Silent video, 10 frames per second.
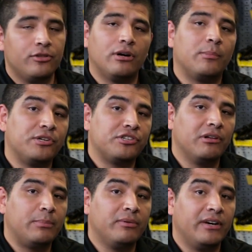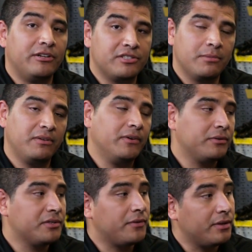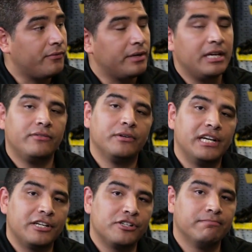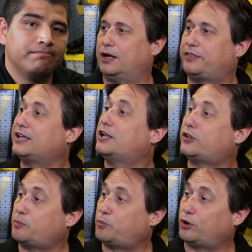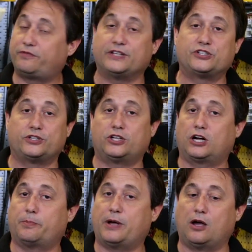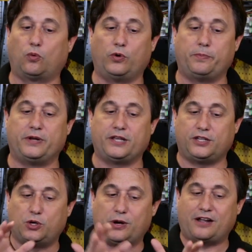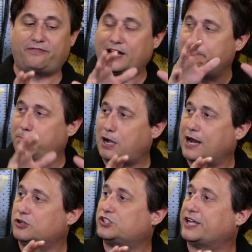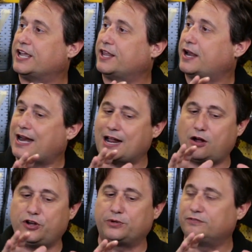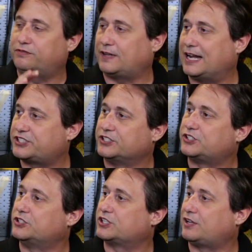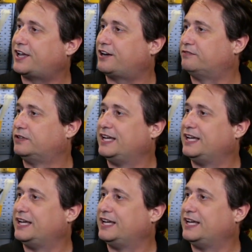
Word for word: their operational amplifier is going to be focused for the front headphone connection. I think another important feature to talk about would be the UEFI BIOS and how you can flash this. There's a lot of